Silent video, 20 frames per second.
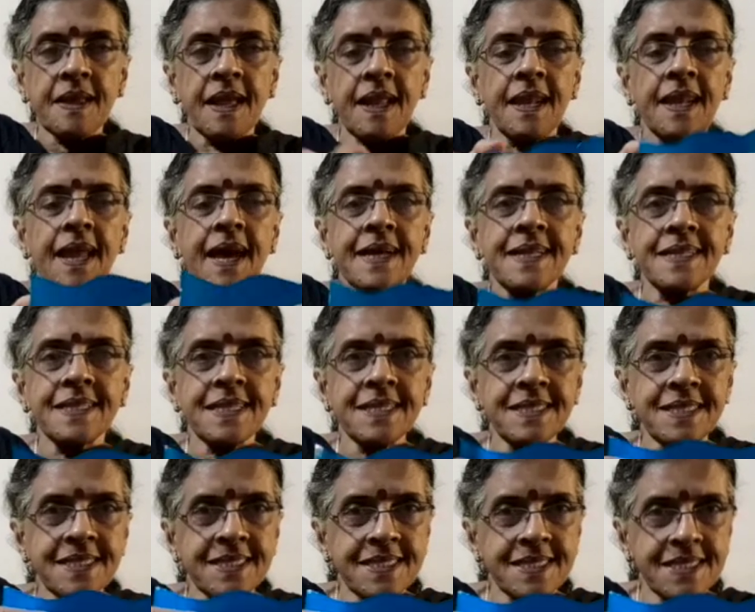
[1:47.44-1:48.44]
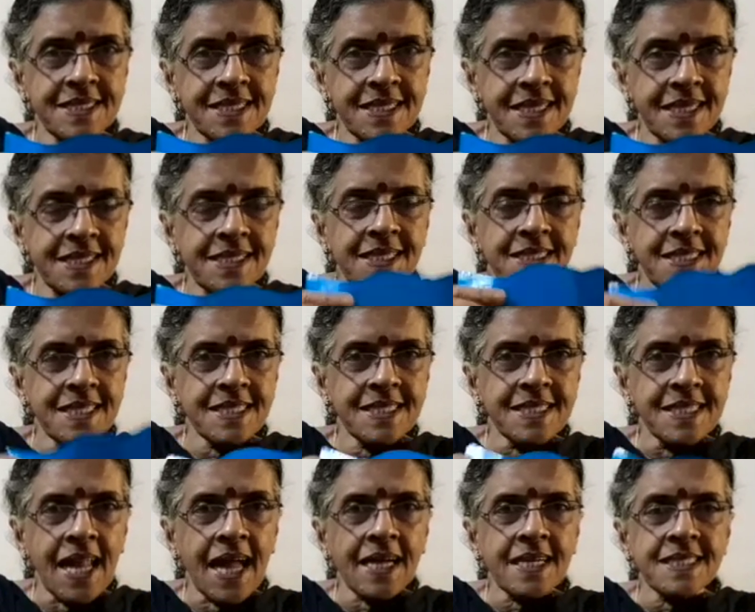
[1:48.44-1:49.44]
like this. This is
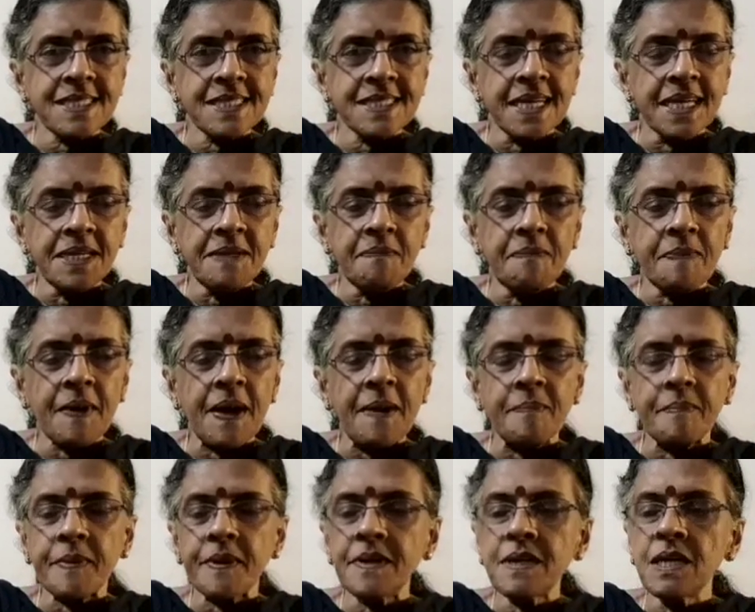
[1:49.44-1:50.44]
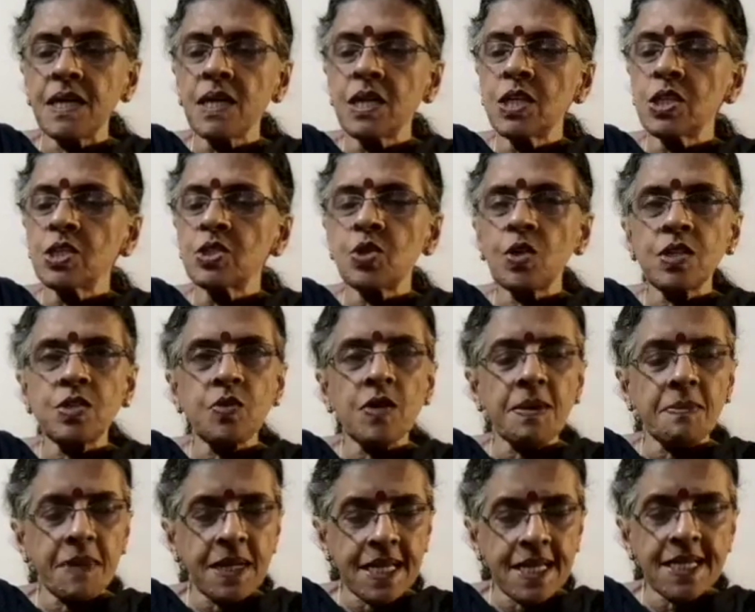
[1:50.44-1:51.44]
nice thin paper, so it will
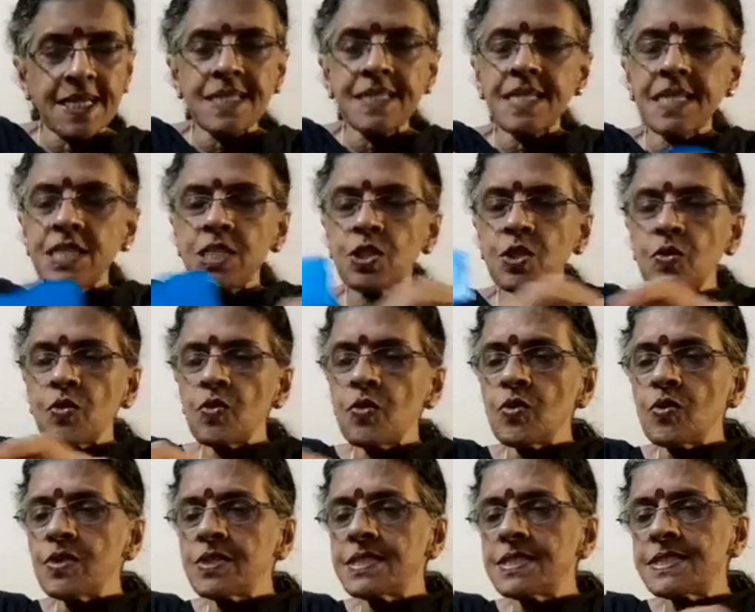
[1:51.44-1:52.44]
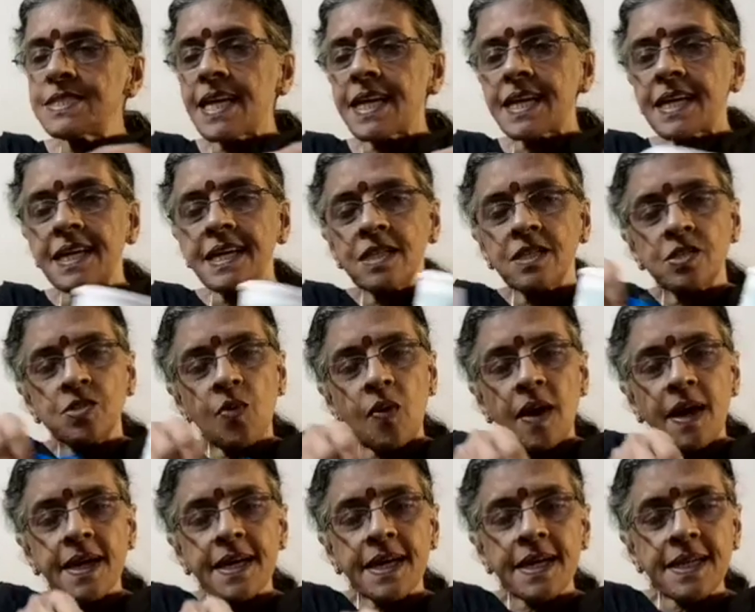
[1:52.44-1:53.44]
be easy to stick. So
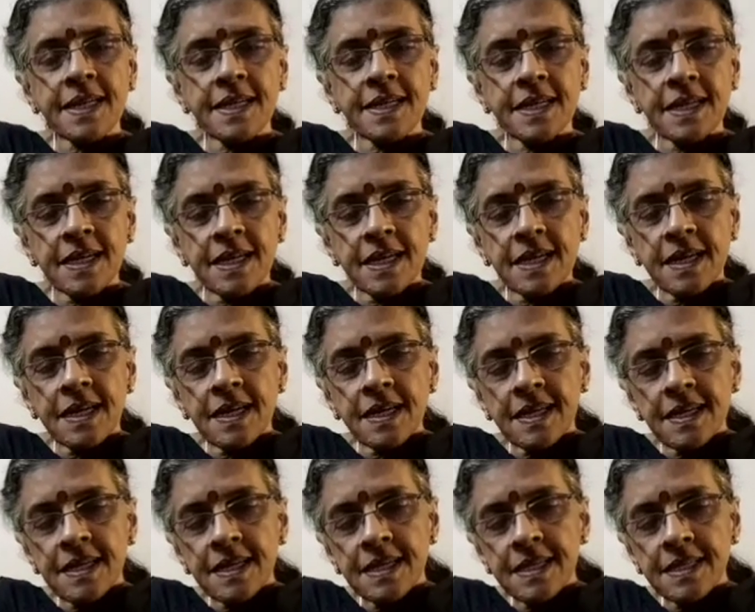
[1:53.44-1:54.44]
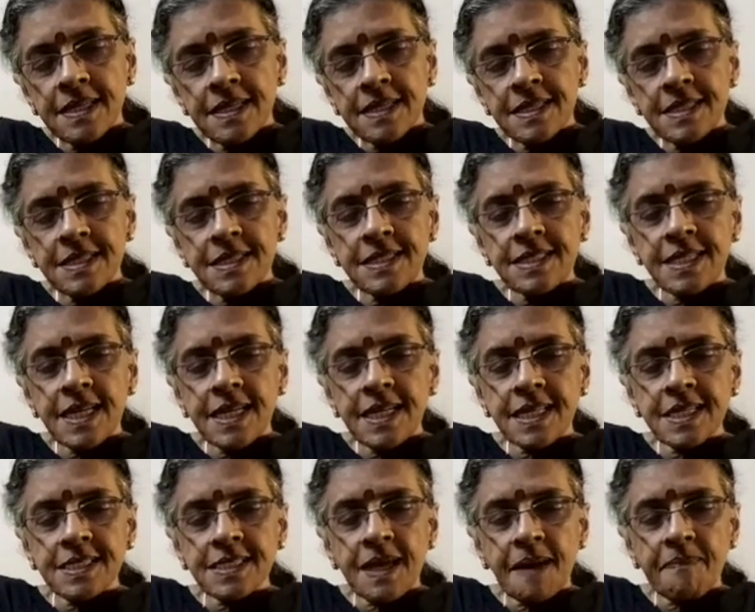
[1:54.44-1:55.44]
I can stick
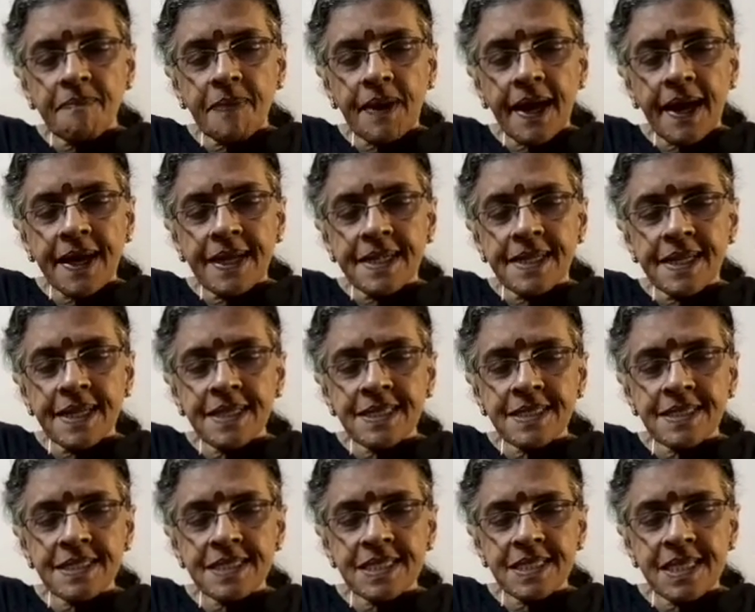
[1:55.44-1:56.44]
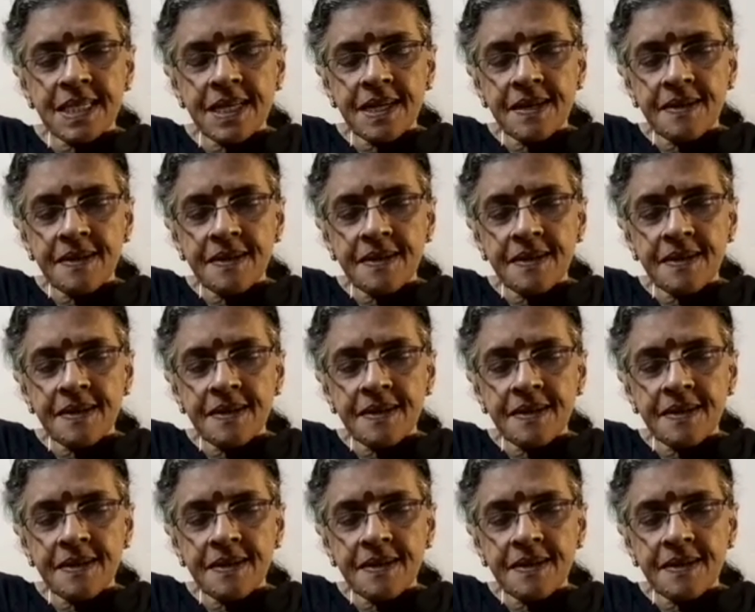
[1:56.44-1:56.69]
it up like this.